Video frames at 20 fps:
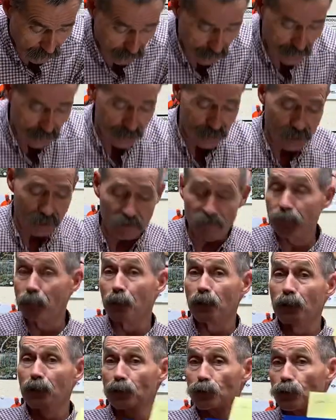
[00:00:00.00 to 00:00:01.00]
Calf
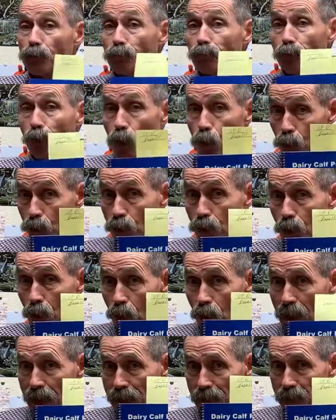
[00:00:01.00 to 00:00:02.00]
Production
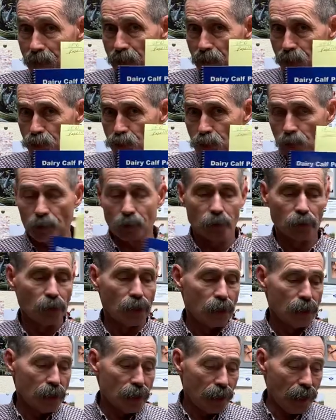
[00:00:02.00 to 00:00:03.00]
Protocol, 8th edition,
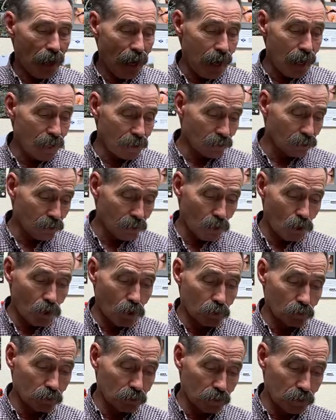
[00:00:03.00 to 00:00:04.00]
and
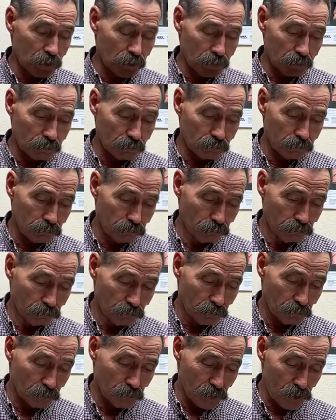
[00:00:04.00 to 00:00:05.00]
on
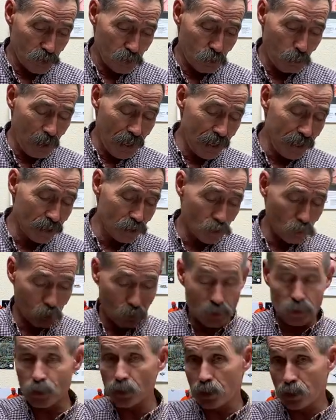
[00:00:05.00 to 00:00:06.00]
this page, which is